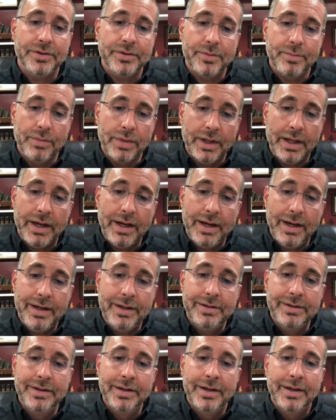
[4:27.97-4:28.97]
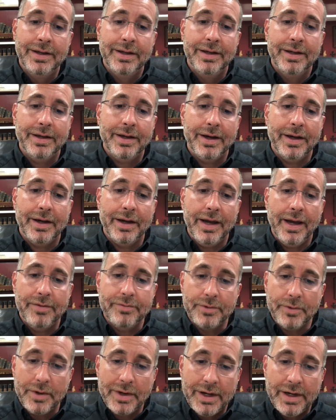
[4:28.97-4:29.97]
The blind uh, have
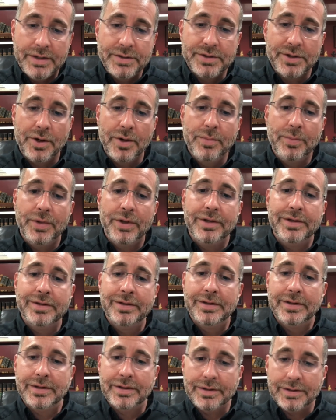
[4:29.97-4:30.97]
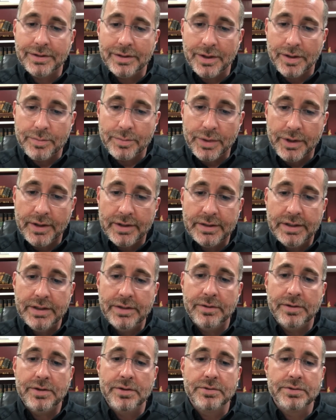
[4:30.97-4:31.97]
their eyes open, unplugging
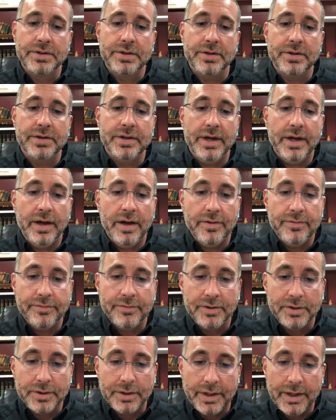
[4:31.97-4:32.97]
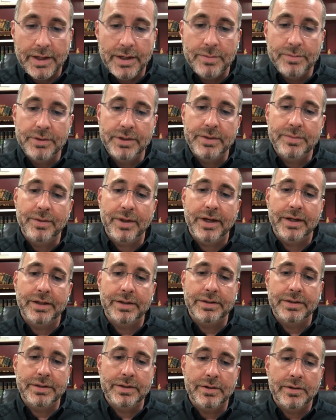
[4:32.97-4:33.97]
the ears of the deaf, lame leap like a
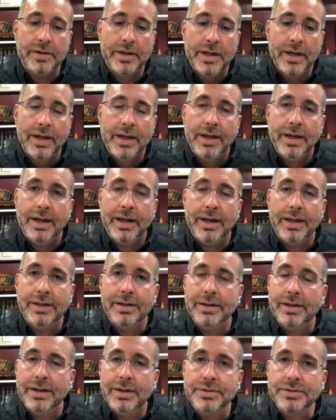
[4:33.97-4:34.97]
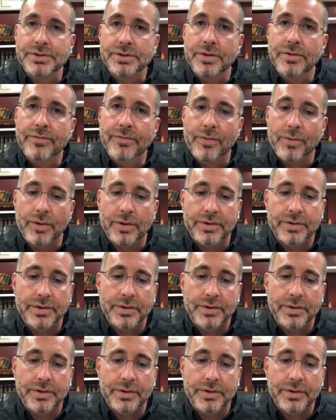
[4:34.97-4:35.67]
deer, and, and so forth.